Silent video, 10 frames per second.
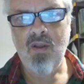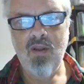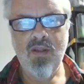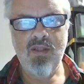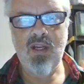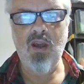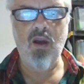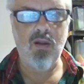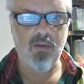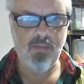City
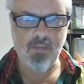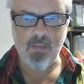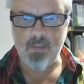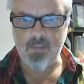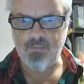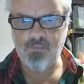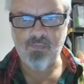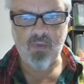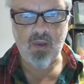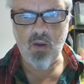Hall.
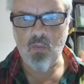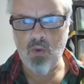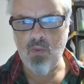What